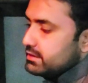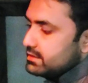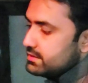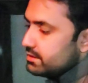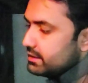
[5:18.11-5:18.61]

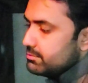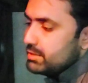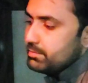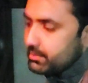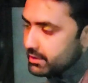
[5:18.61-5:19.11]
This can
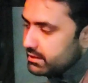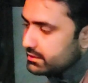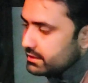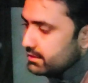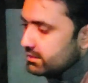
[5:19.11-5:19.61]
be a
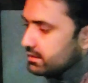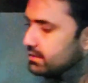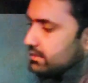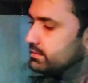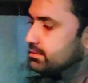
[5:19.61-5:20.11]
permanent thing
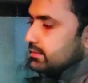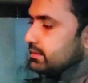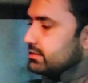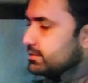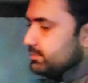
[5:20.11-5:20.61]

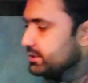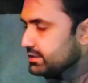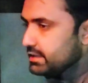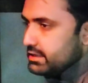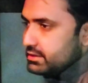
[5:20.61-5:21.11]
that can be
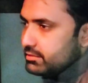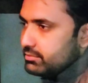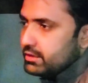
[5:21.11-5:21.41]
attached,